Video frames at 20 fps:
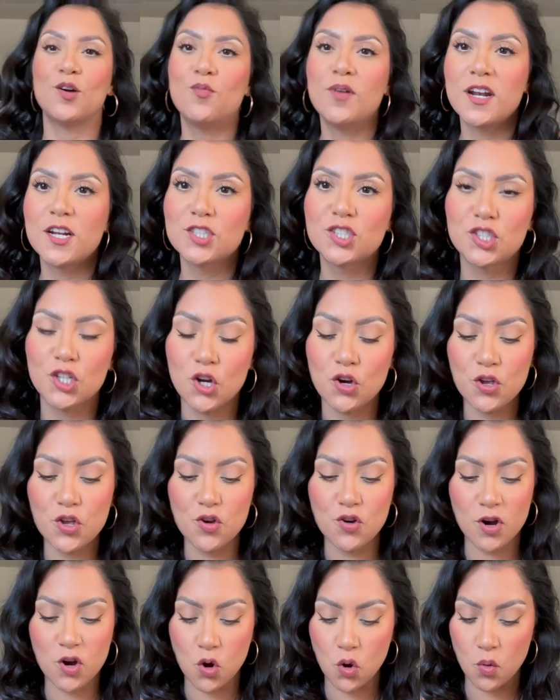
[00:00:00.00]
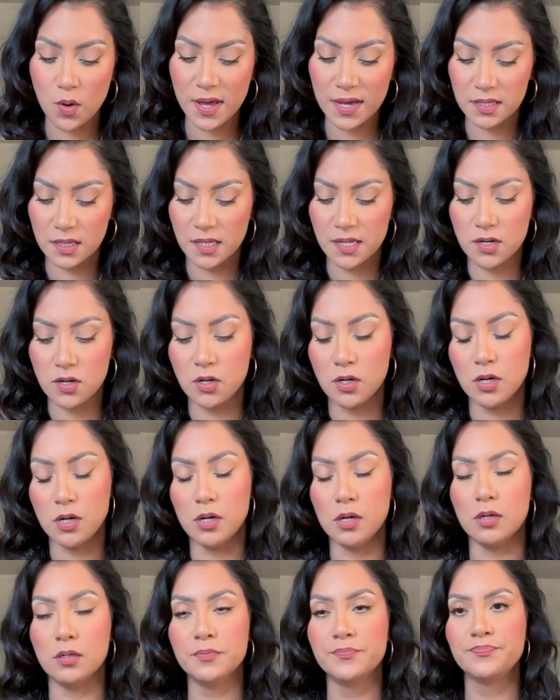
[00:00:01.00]
want to show you a quick
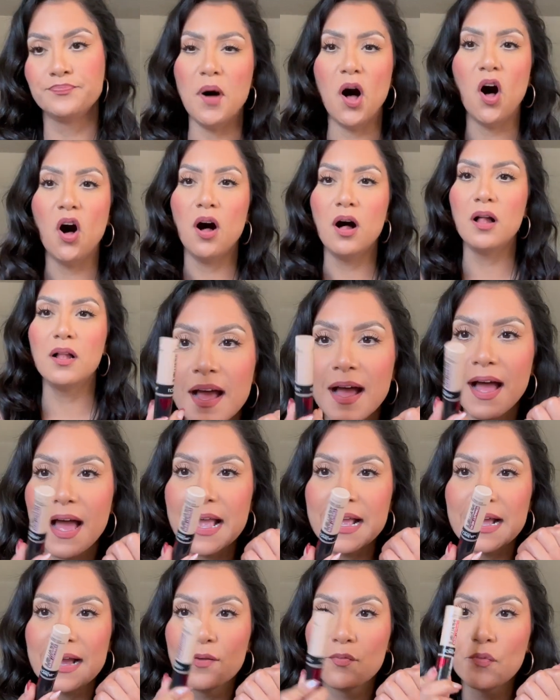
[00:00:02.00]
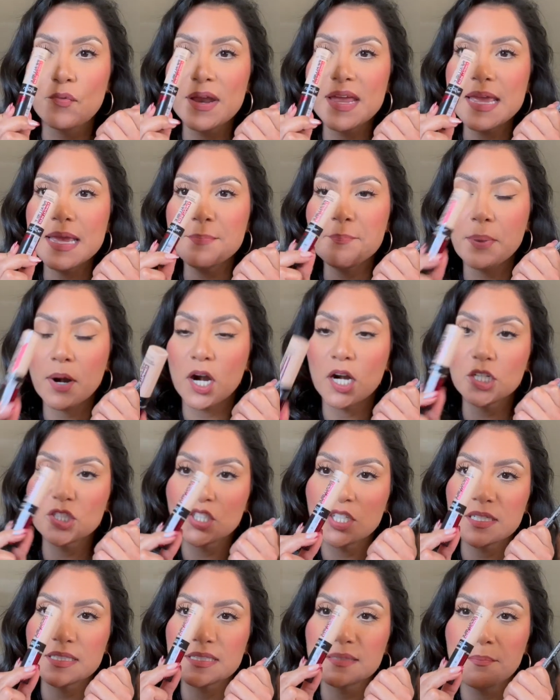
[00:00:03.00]
little haul. I
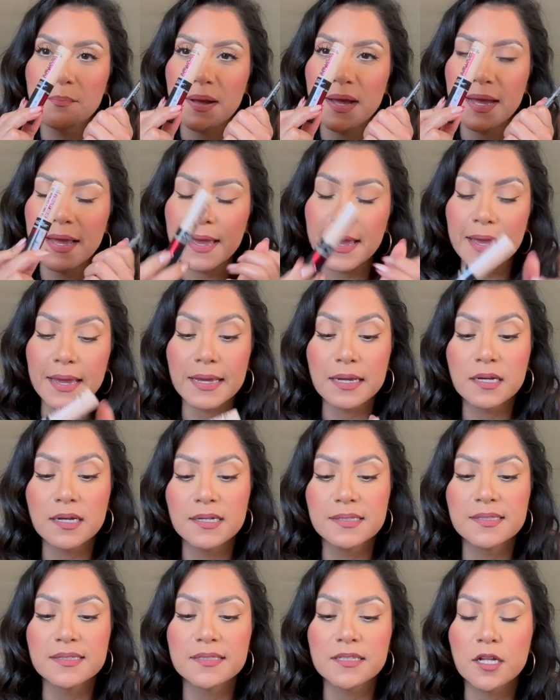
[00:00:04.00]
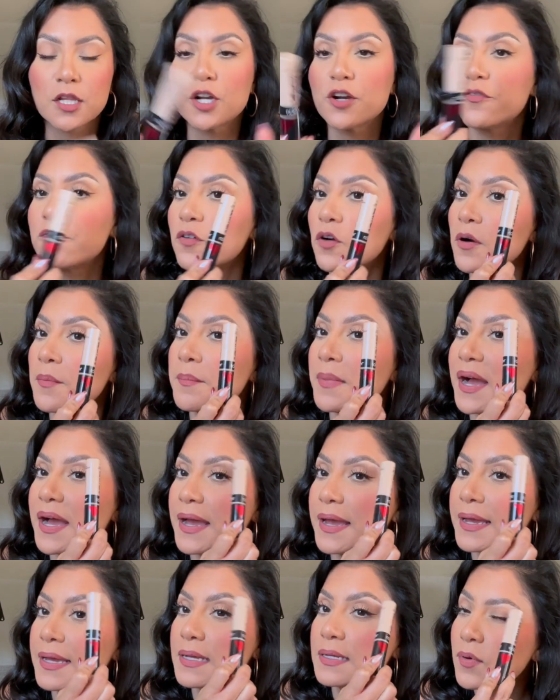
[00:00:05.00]
repurchased my concealer for
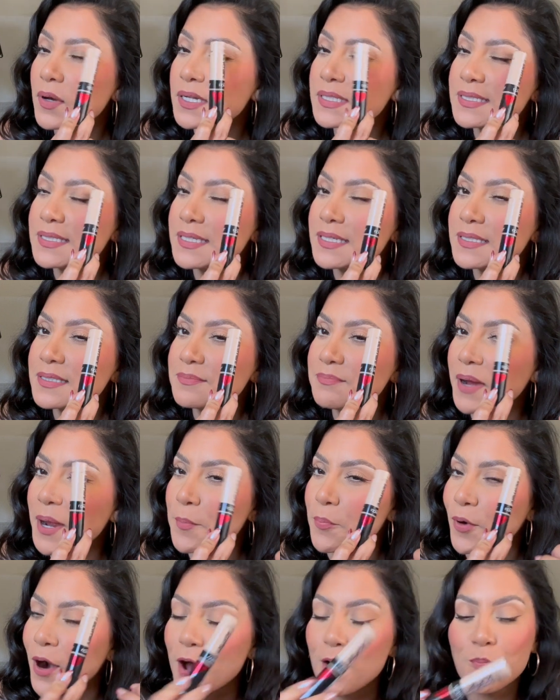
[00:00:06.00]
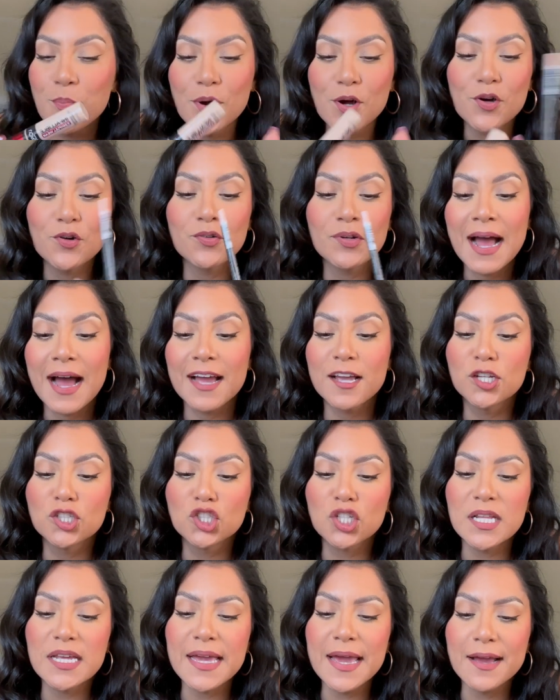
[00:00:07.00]
my, what is this? My brow bone. I
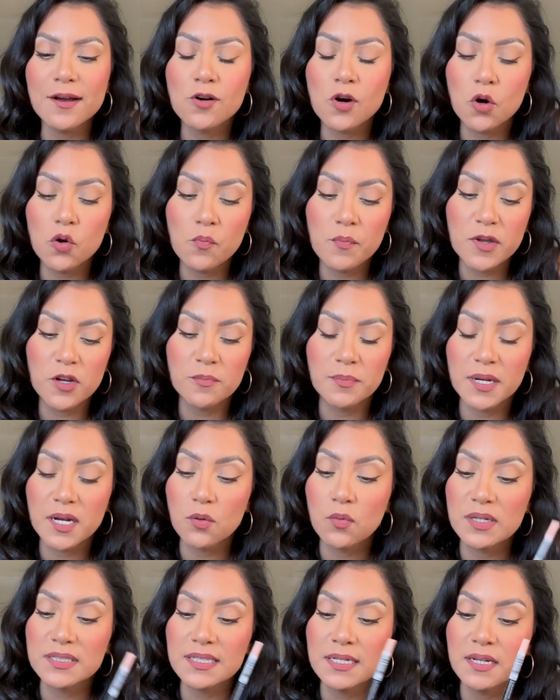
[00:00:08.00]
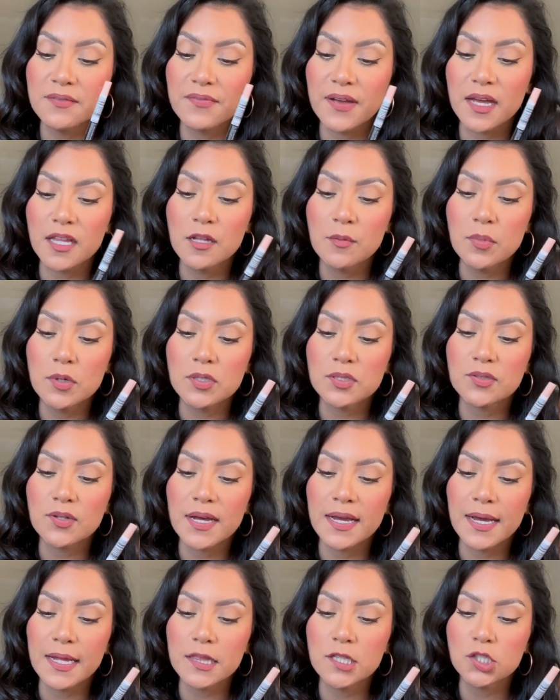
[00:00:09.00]
usually get oatmeal, but it wasn't available. So
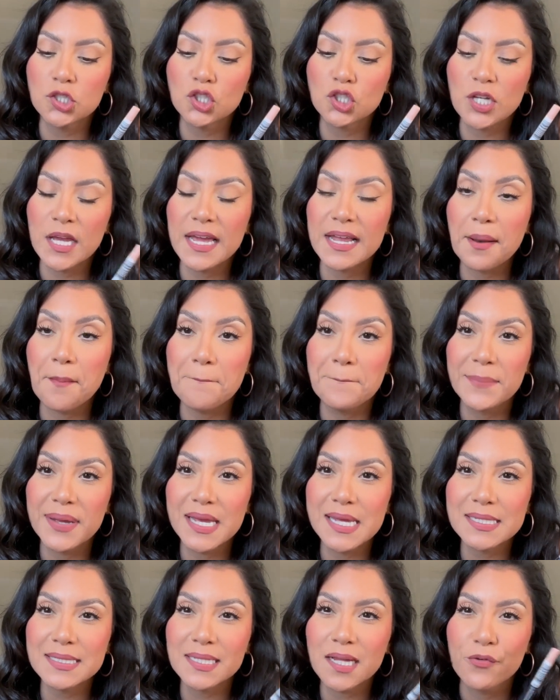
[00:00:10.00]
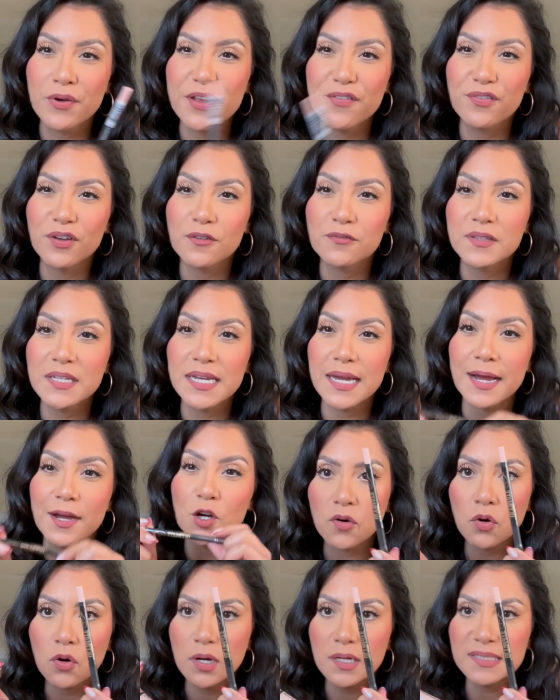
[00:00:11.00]
I got this shade Bisque 350. of
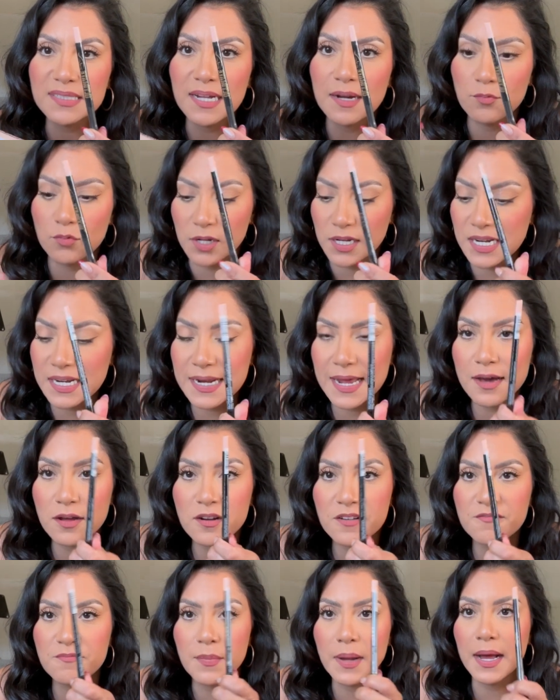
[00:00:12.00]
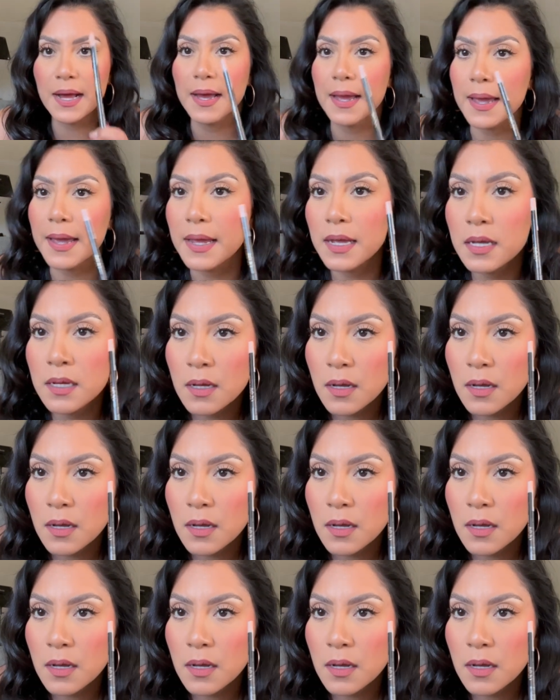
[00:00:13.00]
course, I'm running out of my